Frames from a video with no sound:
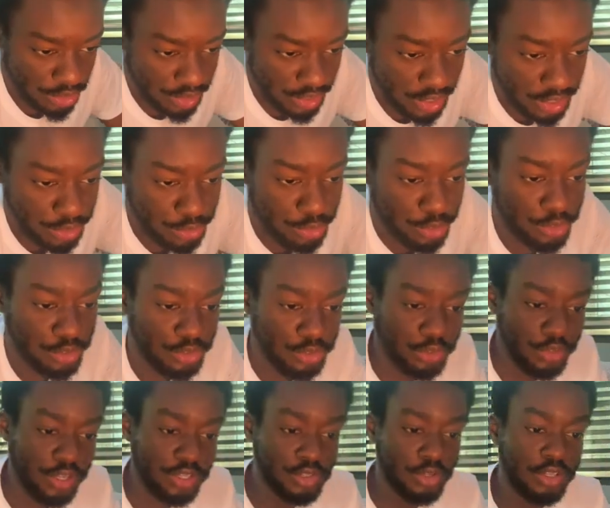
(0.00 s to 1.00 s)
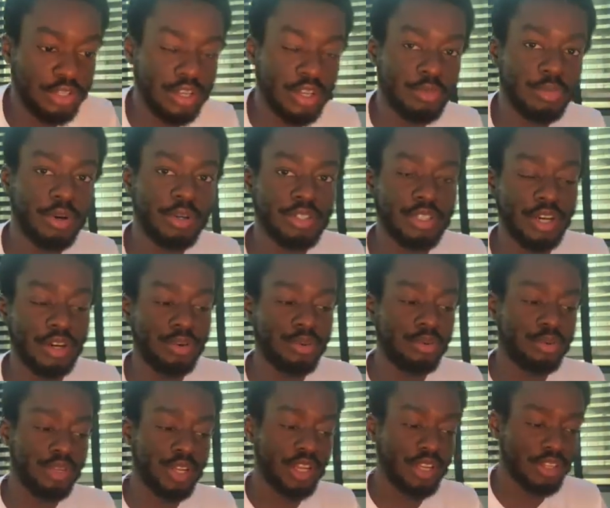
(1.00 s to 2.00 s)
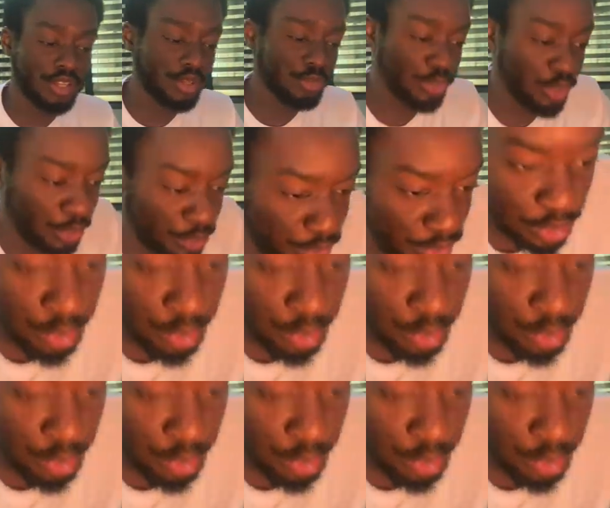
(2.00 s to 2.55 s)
Yeah, so you were talking about how like bumpy